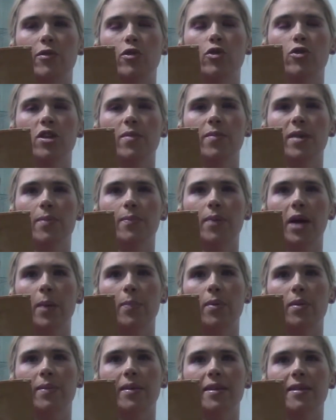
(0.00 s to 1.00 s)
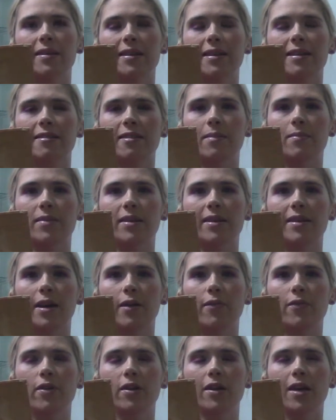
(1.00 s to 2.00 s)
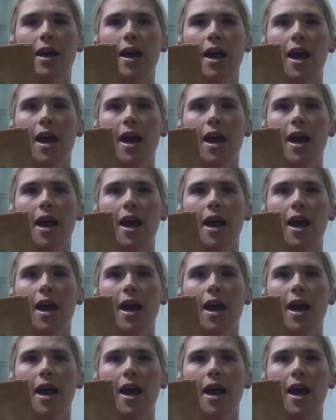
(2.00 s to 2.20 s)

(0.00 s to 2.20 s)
creamy peppermint tea, something different.